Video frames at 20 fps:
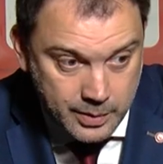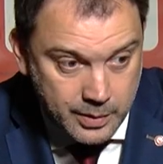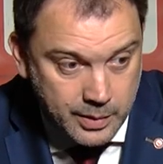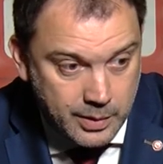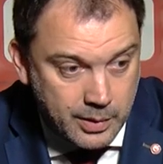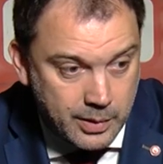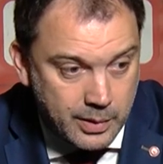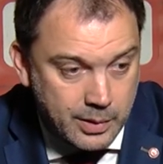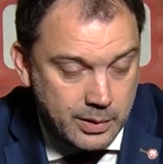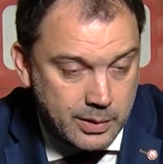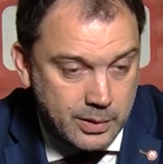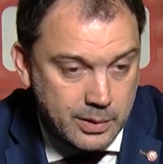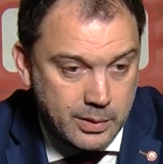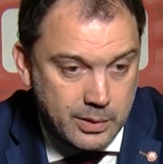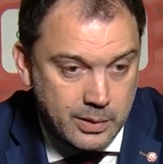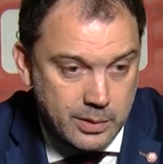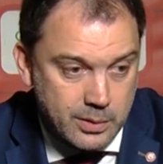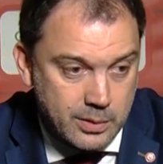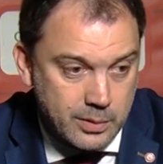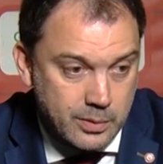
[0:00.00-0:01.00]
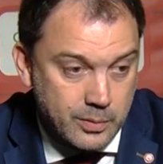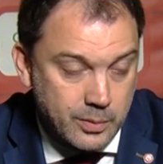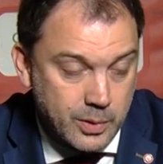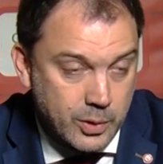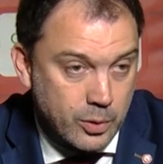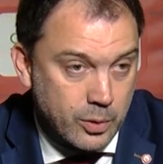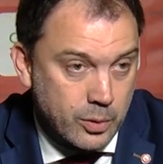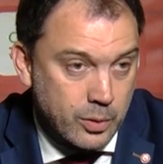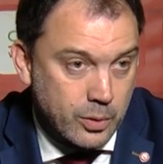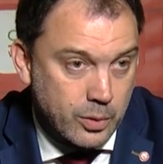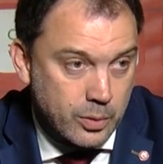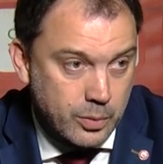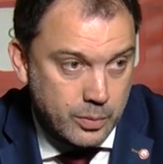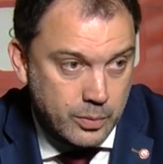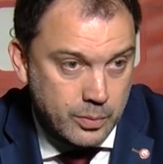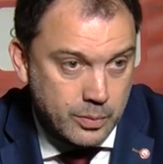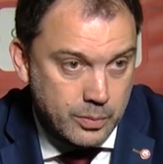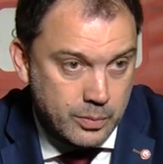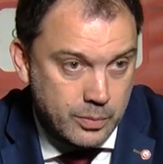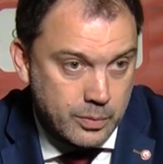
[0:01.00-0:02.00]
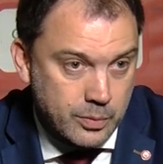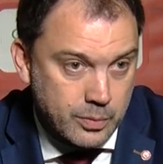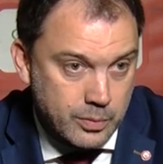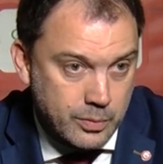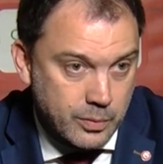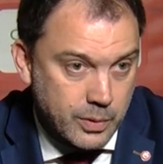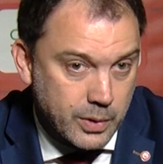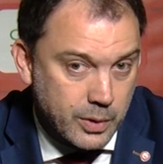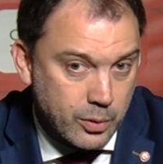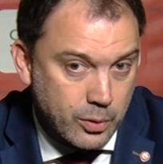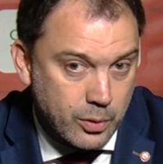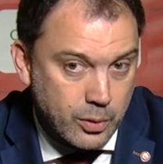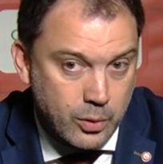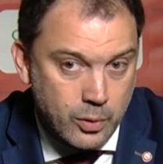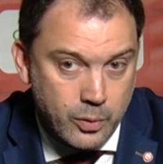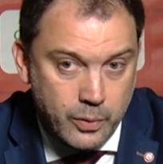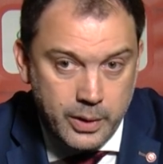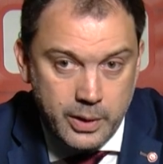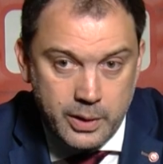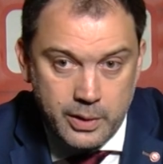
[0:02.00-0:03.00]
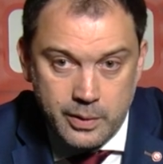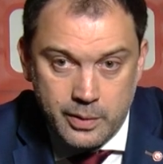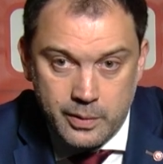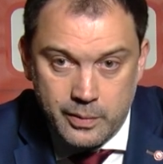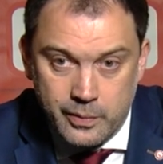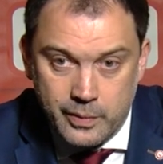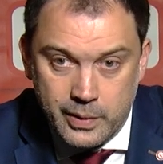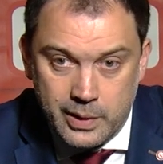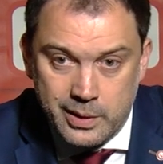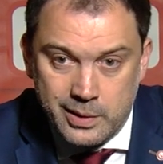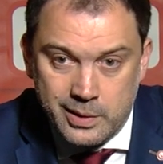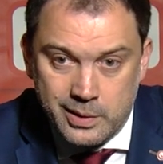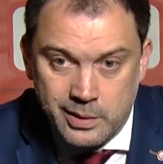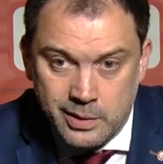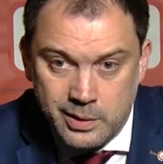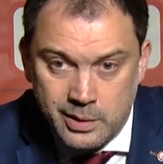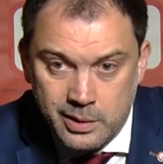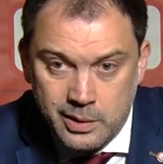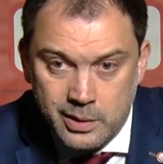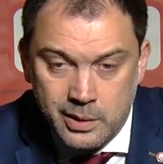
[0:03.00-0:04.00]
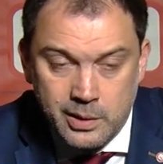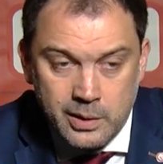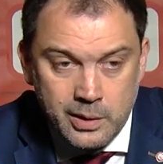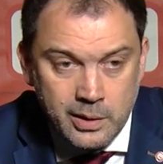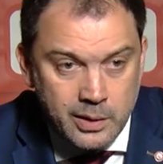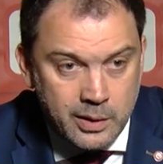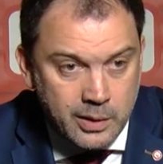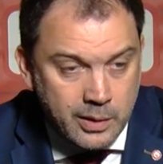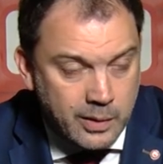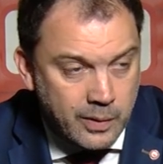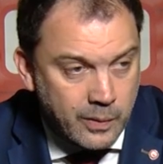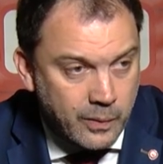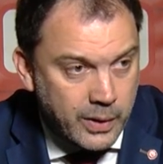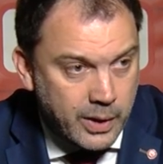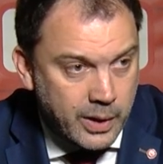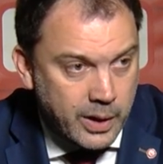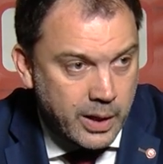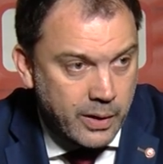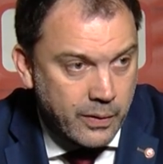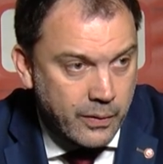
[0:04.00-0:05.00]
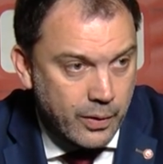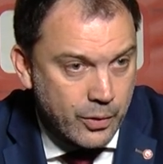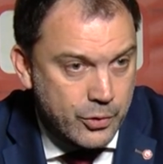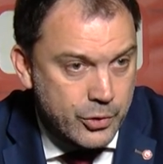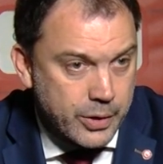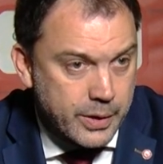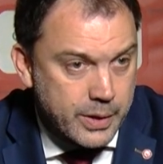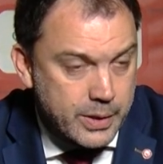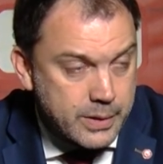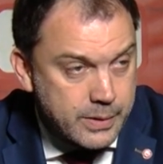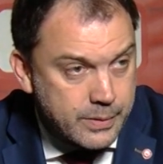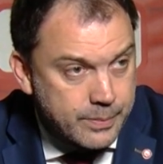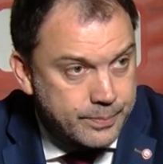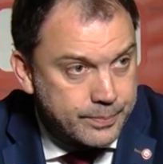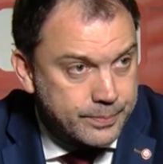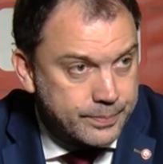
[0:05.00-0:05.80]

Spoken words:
and we don't know. We don't know when he will join us.